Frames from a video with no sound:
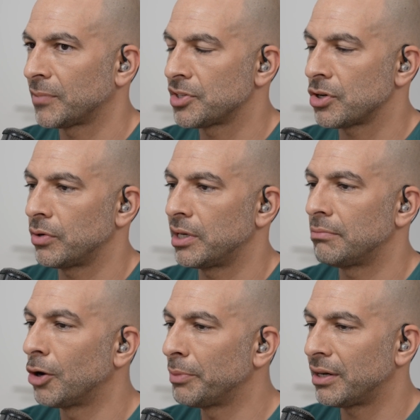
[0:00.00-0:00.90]
So, in a
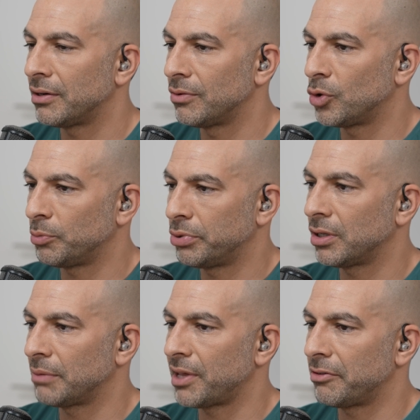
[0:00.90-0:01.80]
moment, we'll
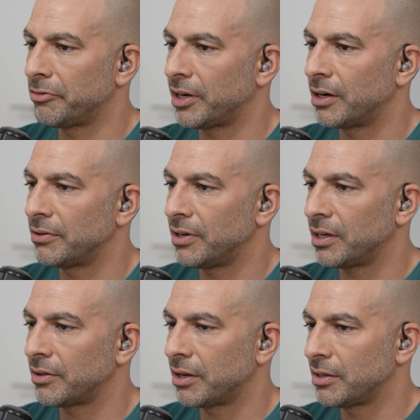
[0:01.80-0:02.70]
pull up that figure,
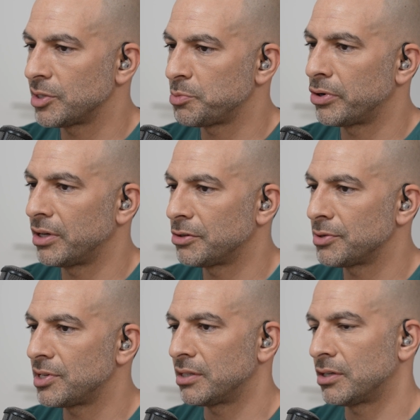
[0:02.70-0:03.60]
Nick, that I think is pretty
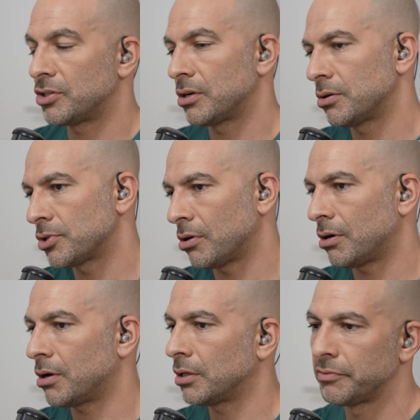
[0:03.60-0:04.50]
interesting that shows
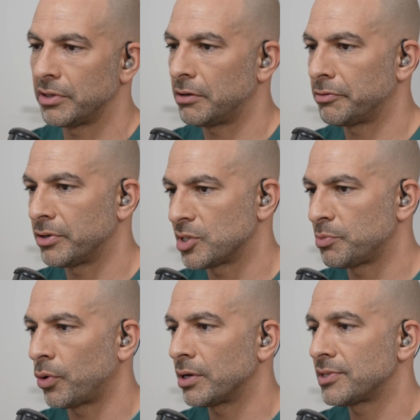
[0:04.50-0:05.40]
all of the different
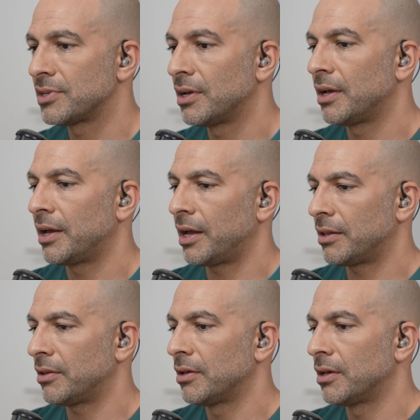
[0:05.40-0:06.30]
sports.
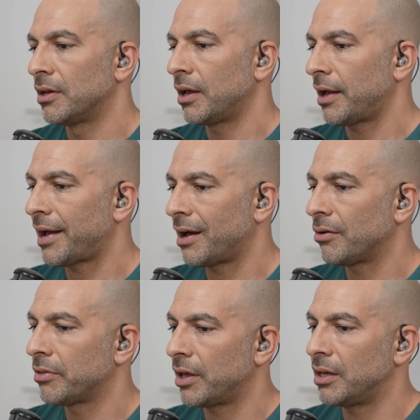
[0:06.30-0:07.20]
And
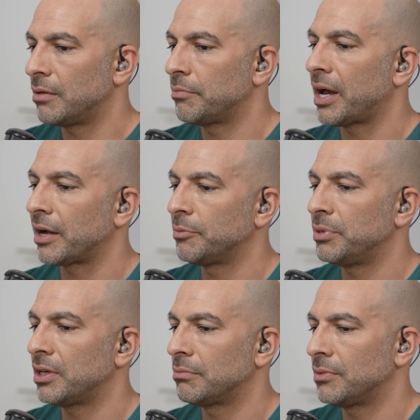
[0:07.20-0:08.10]
how they impact
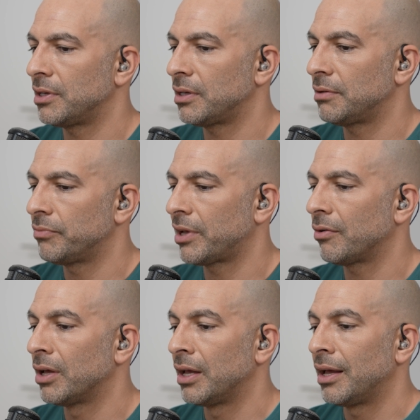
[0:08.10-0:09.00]
BMD.
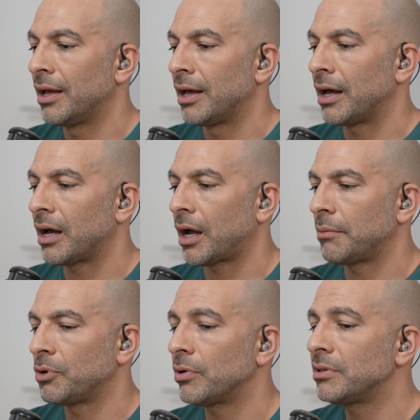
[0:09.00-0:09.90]
Now,
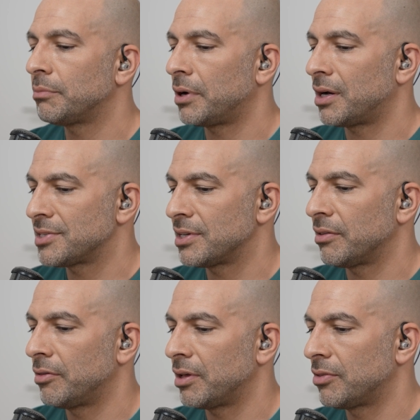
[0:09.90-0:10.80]
I'm going to
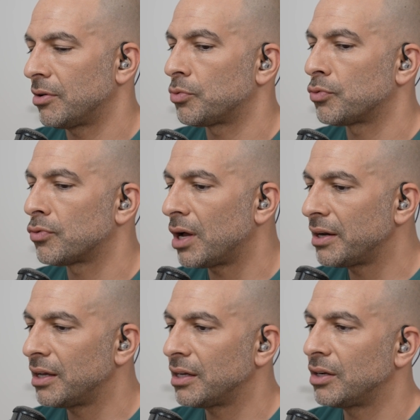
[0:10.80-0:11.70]
posit that the
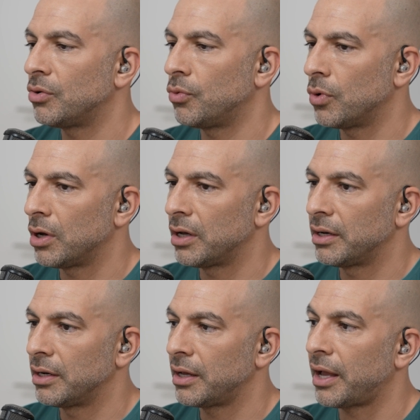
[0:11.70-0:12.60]
running
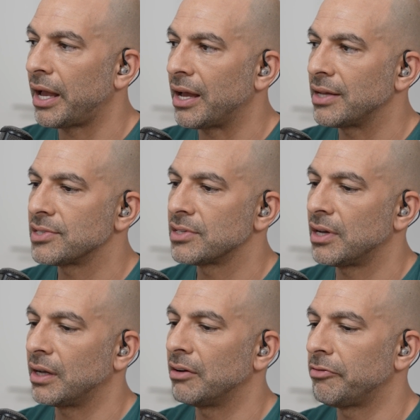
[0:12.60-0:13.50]
one has
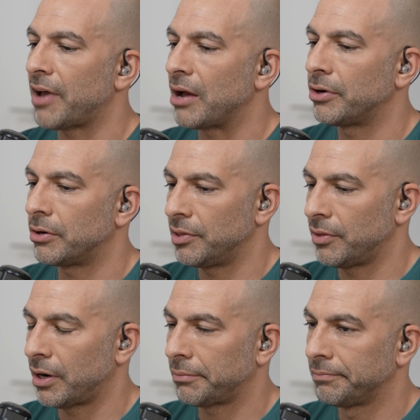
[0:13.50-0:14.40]
a confounder in
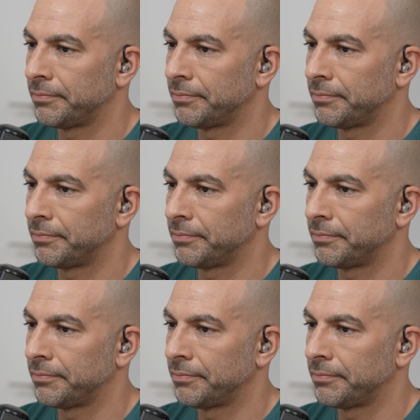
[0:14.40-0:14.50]
there.